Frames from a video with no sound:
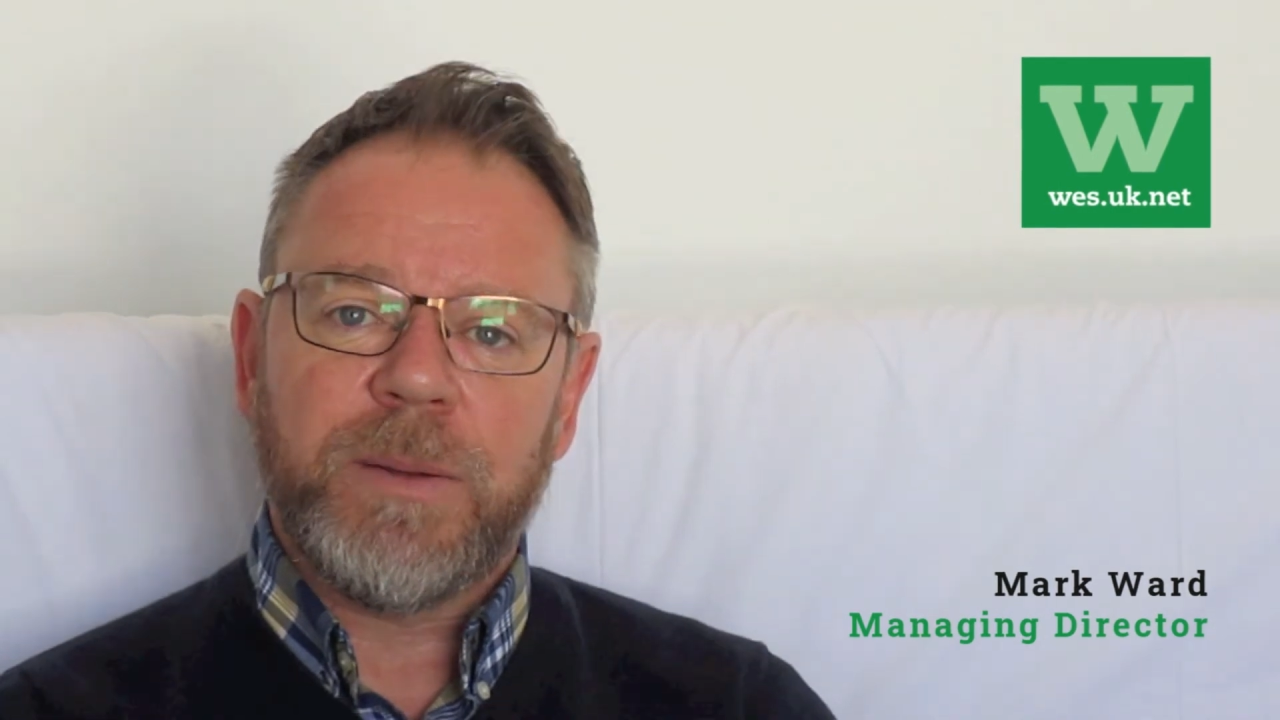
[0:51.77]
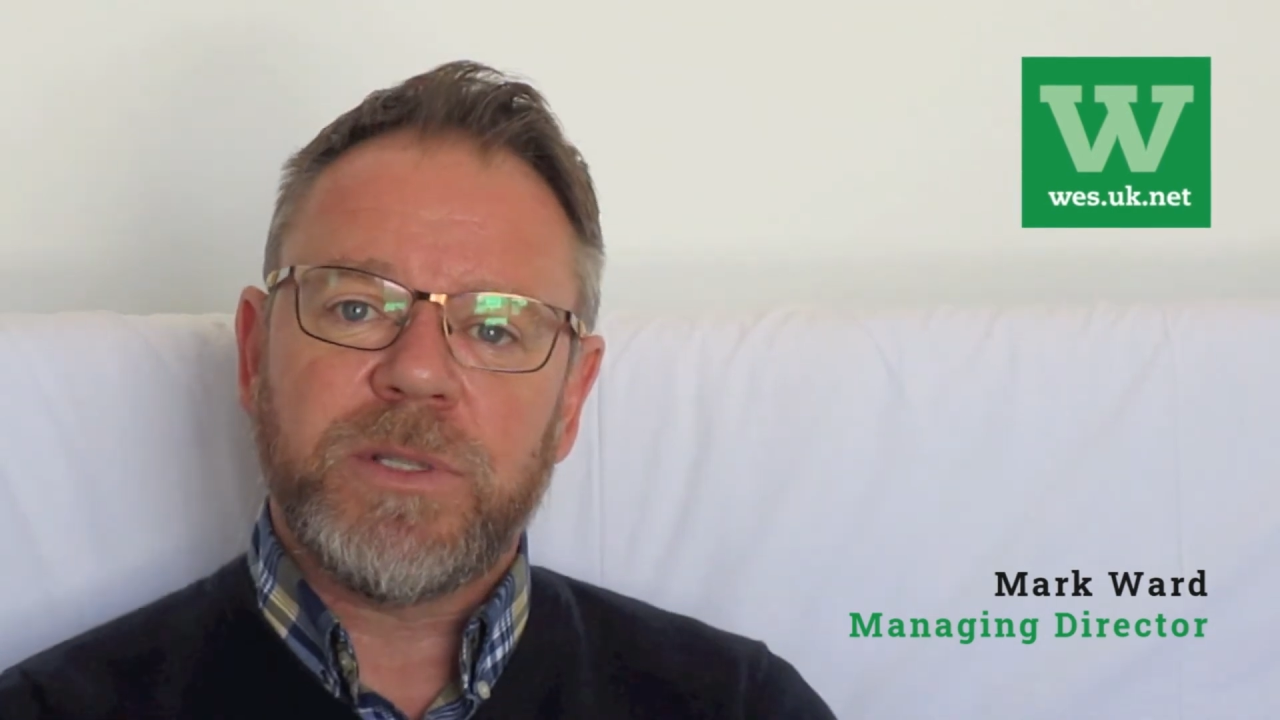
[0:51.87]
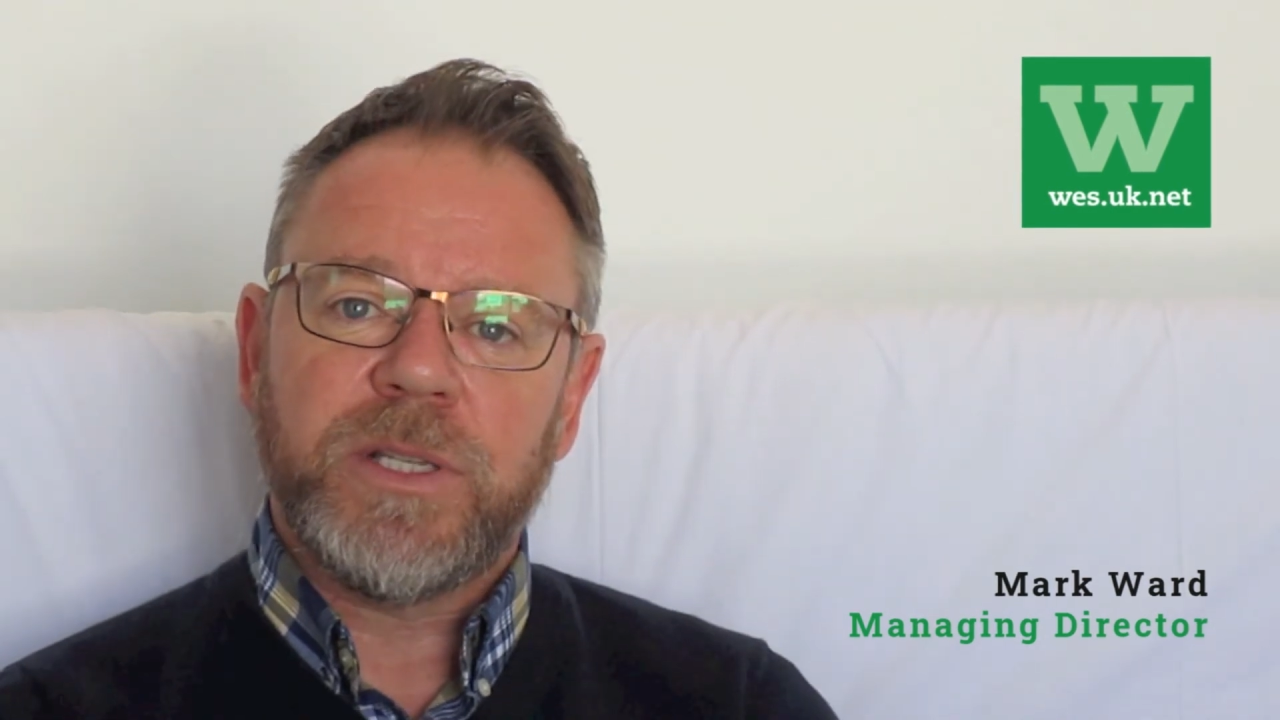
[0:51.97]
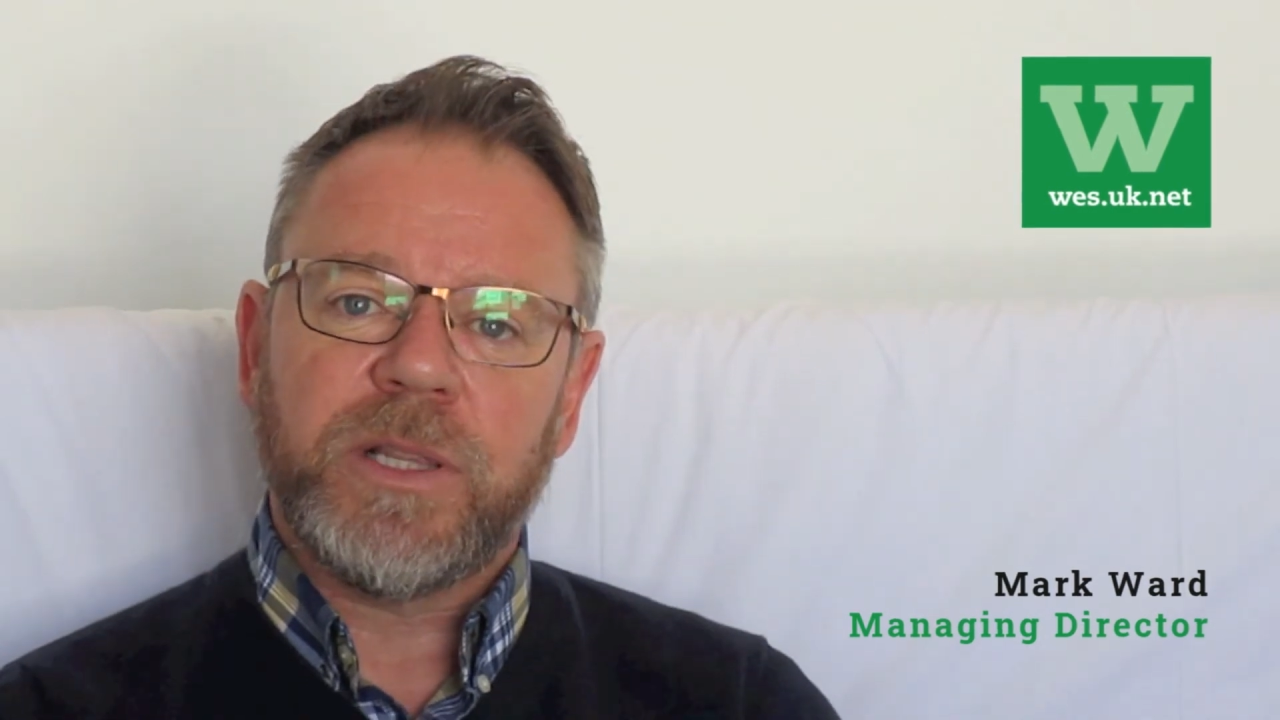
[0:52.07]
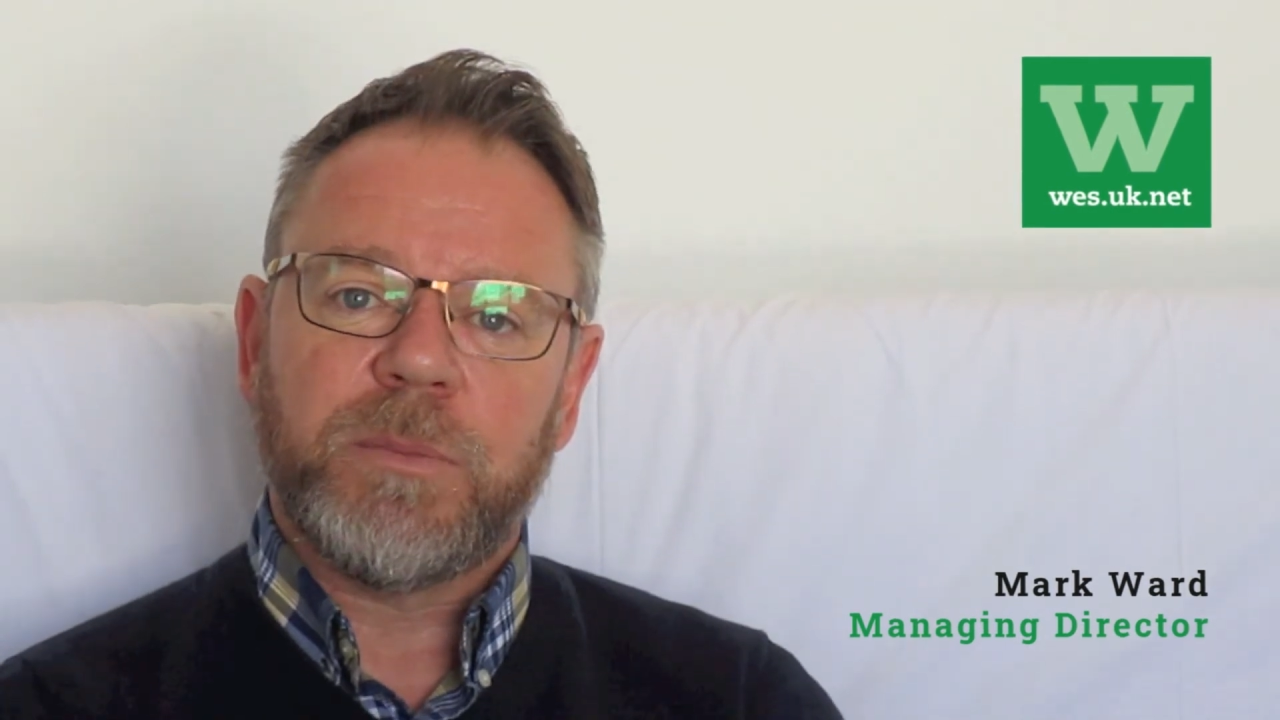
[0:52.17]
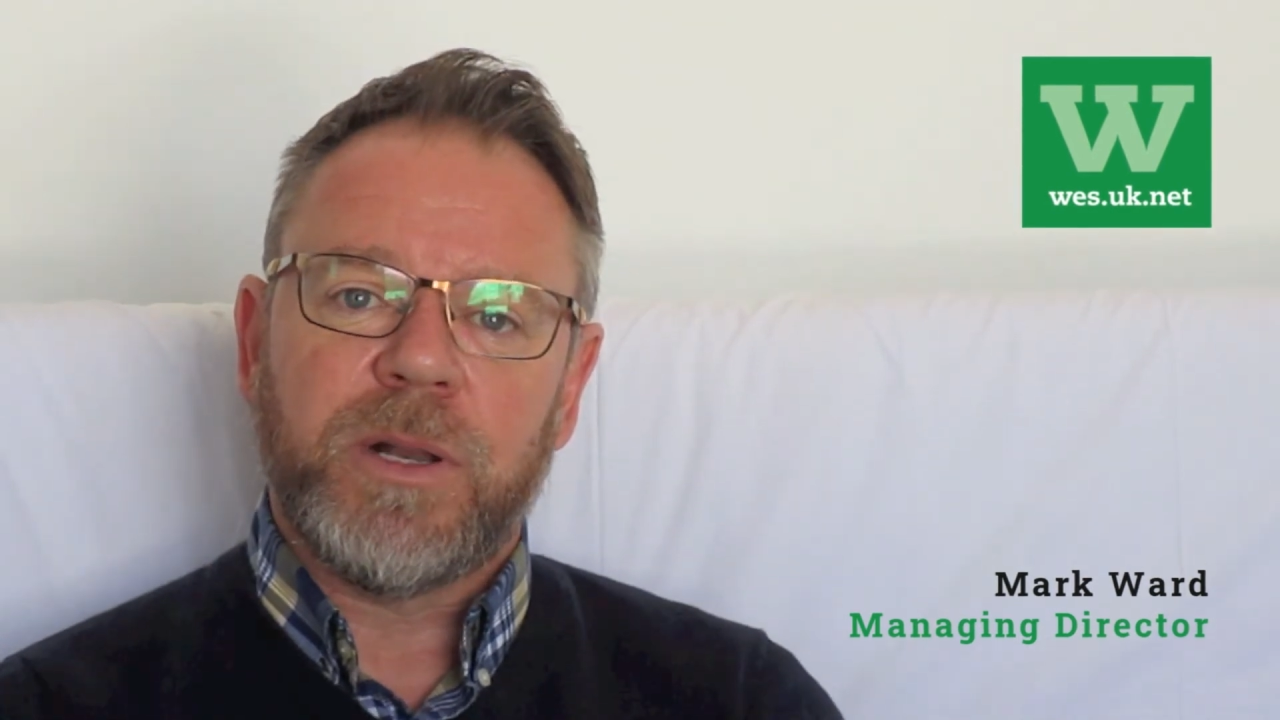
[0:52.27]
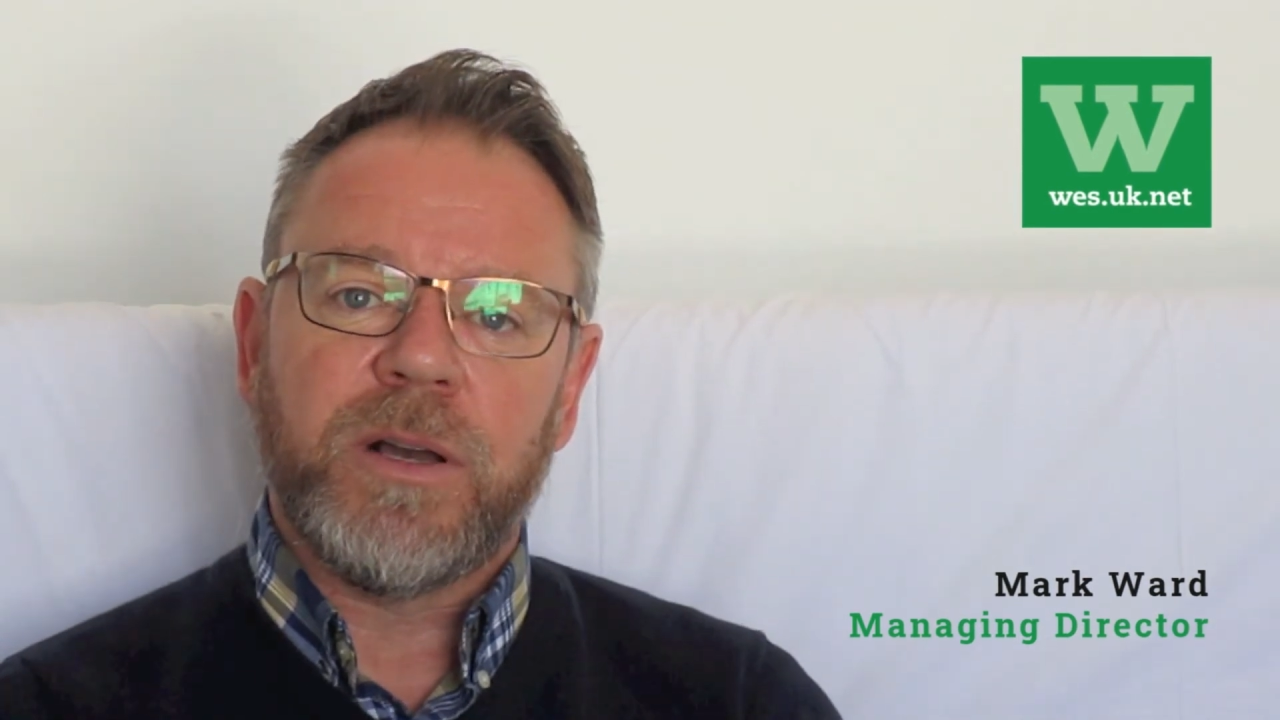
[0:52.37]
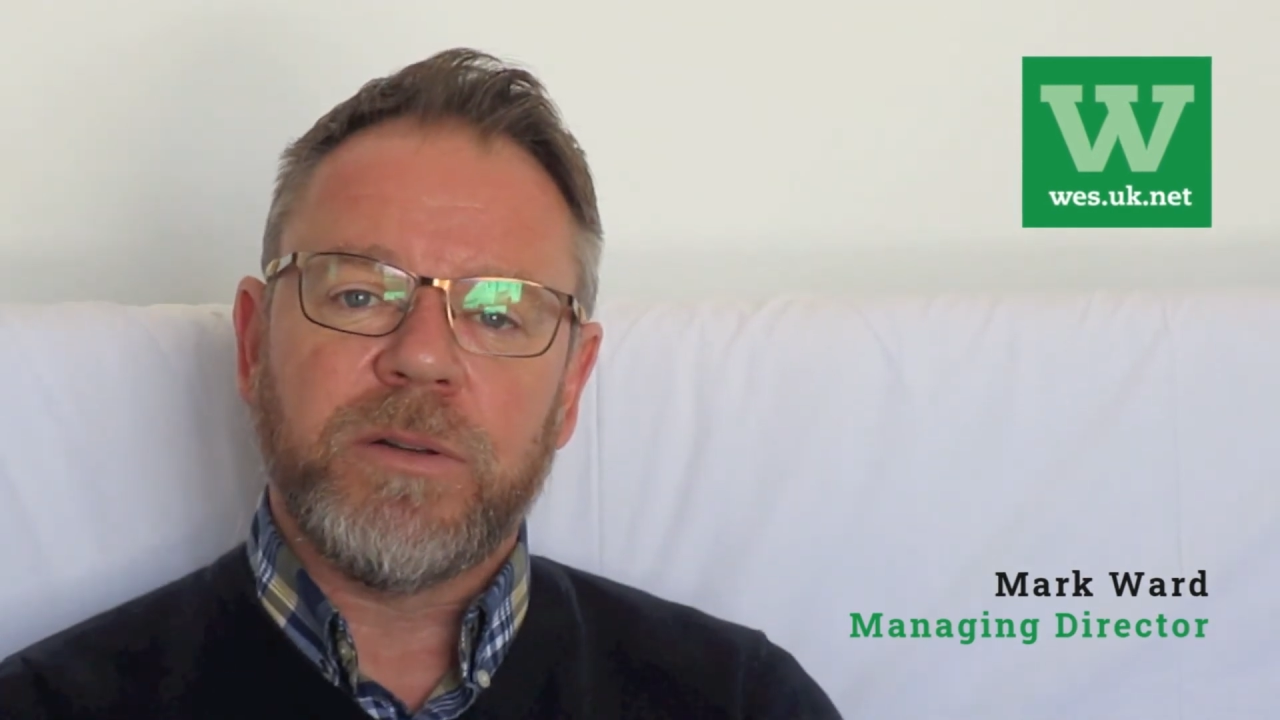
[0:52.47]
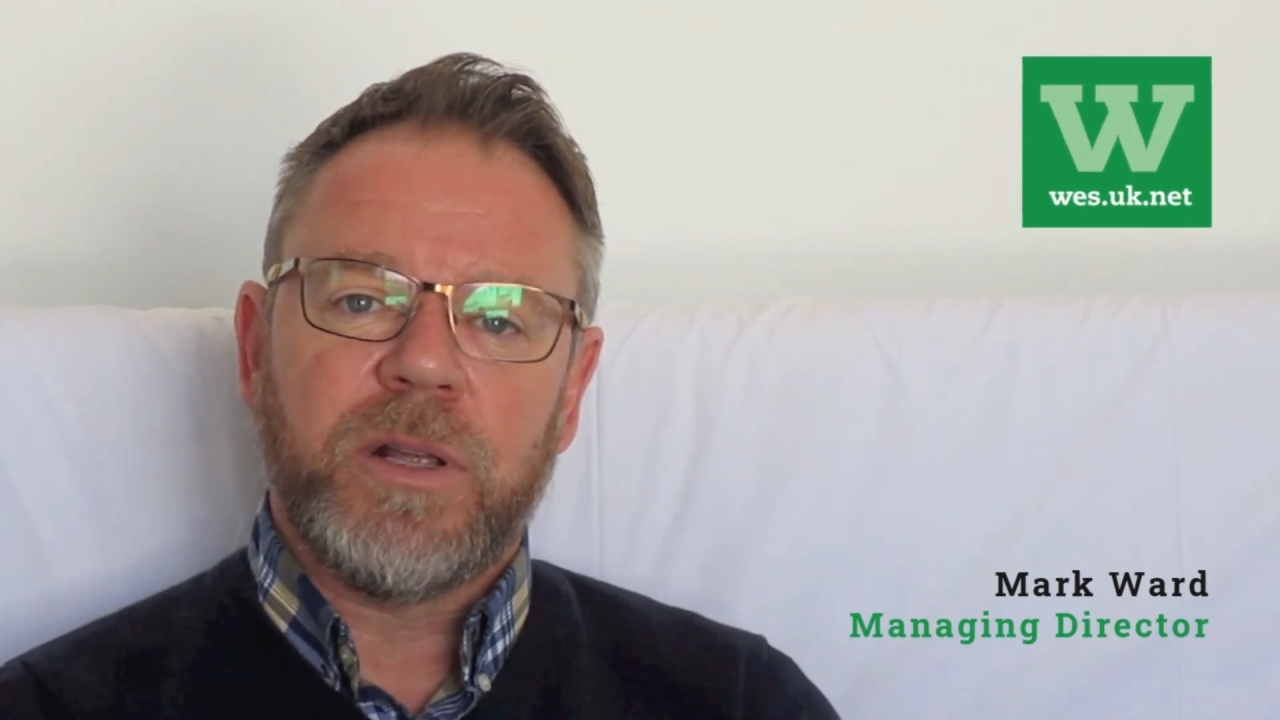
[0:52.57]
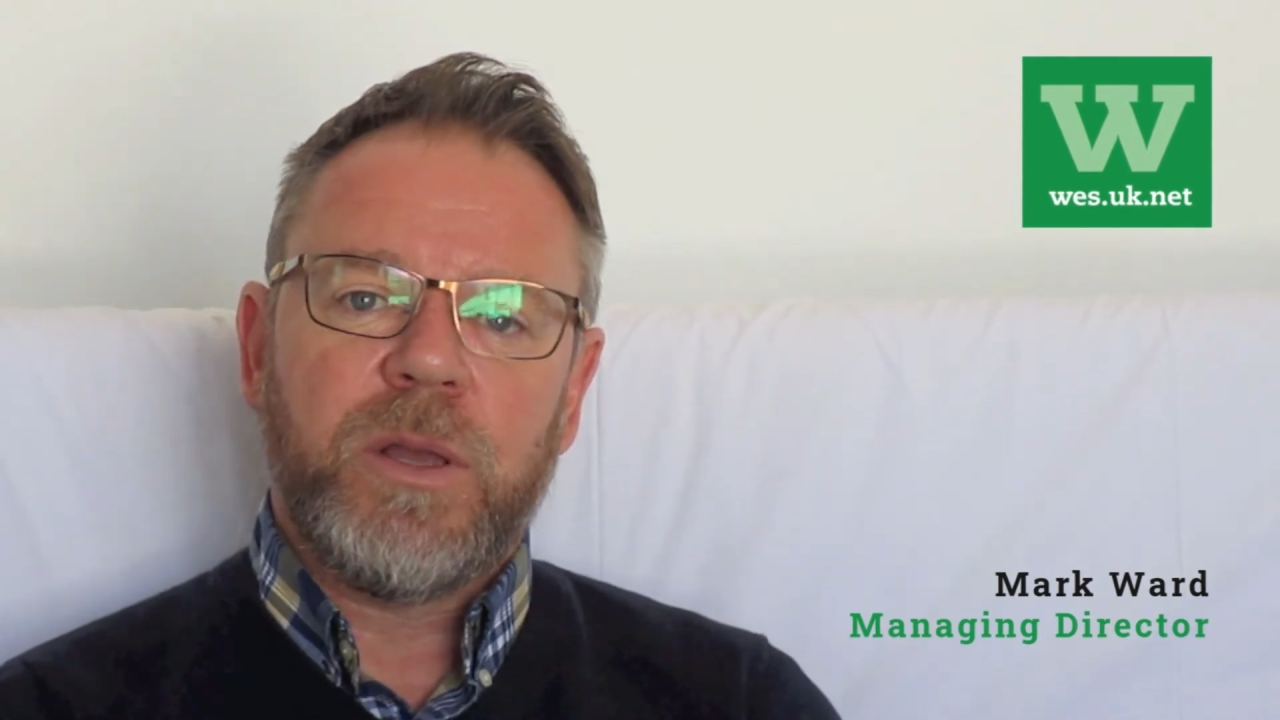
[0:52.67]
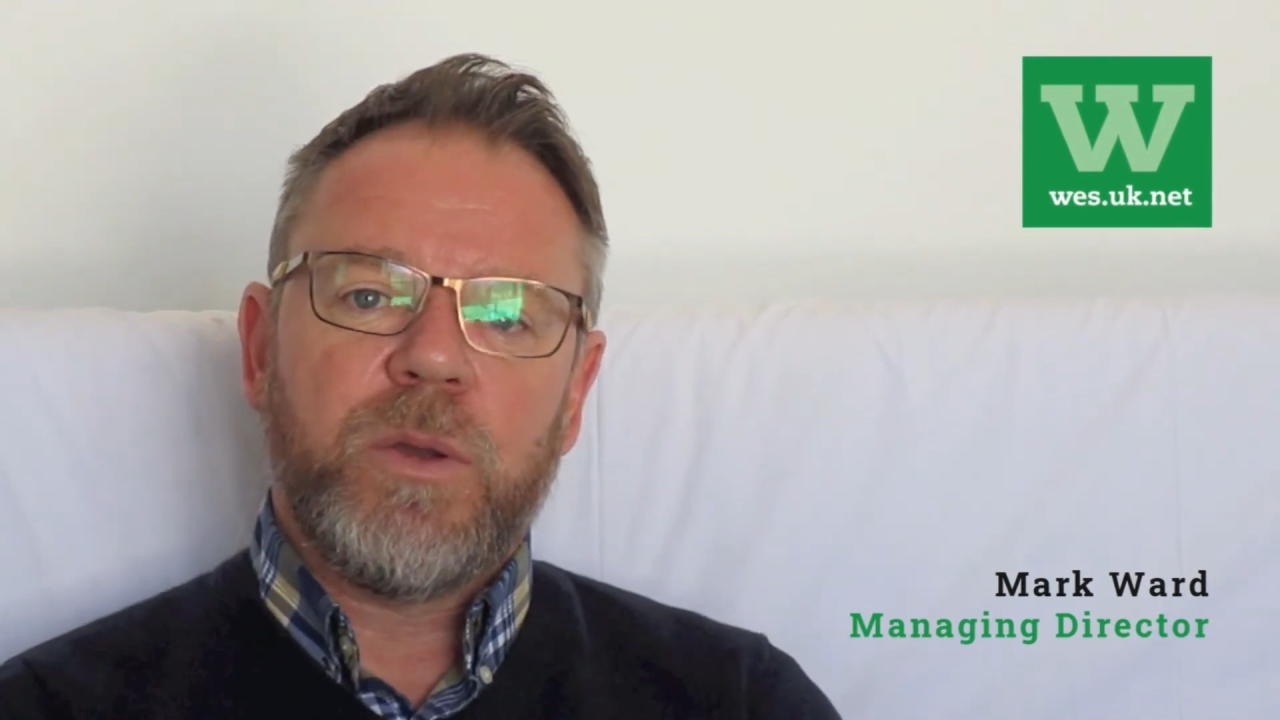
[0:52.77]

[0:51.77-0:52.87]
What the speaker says: emptying the plant